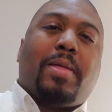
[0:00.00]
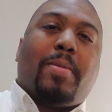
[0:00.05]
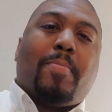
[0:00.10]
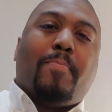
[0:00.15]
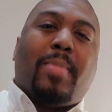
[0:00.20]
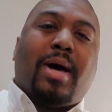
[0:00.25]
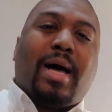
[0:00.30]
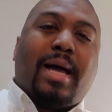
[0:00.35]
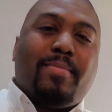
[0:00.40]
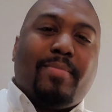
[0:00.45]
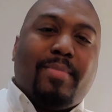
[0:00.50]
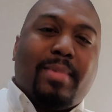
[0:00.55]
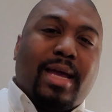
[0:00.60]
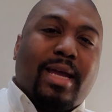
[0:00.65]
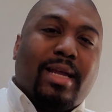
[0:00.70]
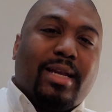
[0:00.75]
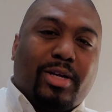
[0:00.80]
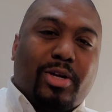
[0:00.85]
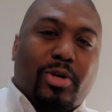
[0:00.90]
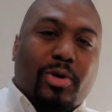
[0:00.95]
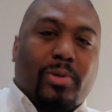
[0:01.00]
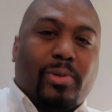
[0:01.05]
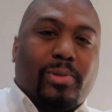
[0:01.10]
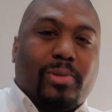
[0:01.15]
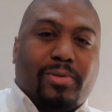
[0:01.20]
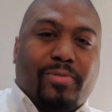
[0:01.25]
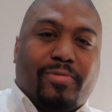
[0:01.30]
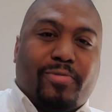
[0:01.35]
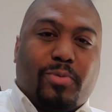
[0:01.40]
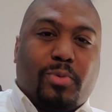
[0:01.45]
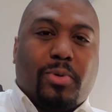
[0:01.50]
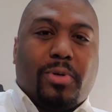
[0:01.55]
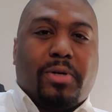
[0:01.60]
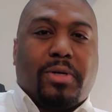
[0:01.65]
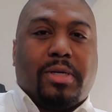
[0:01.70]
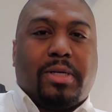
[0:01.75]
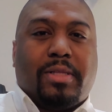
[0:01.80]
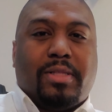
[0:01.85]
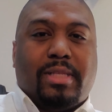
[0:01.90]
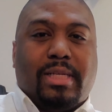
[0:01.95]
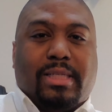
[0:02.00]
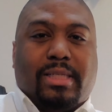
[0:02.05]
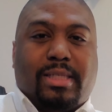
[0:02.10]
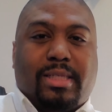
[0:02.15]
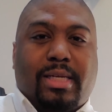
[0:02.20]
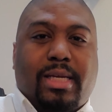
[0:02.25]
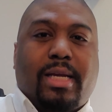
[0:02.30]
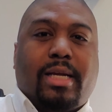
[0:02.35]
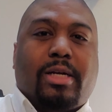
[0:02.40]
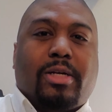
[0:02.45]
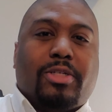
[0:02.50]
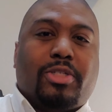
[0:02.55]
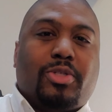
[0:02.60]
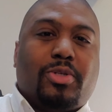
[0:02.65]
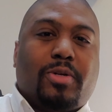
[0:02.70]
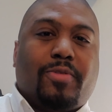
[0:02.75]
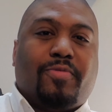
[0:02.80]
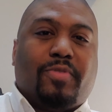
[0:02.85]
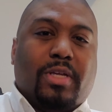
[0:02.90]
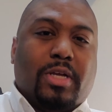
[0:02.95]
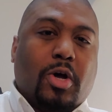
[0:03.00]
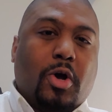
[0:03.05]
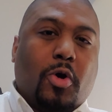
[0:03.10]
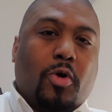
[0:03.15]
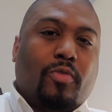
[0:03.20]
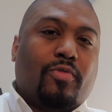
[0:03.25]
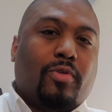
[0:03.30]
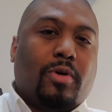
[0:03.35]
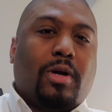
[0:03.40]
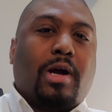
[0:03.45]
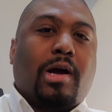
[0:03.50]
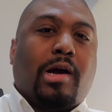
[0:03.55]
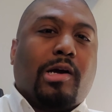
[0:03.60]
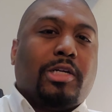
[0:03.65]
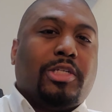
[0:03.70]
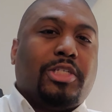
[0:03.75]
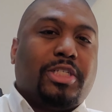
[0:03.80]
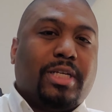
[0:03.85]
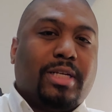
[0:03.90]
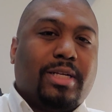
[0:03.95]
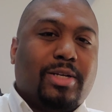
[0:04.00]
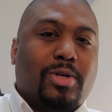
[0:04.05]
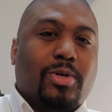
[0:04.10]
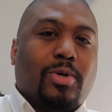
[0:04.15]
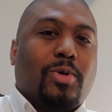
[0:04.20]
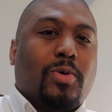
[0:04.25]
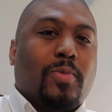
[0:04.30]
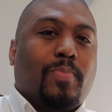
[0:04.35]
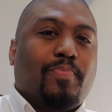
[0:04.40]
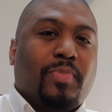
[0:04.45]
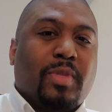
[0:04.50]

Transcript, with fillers: My main goal for this year, sort of the overarching goal,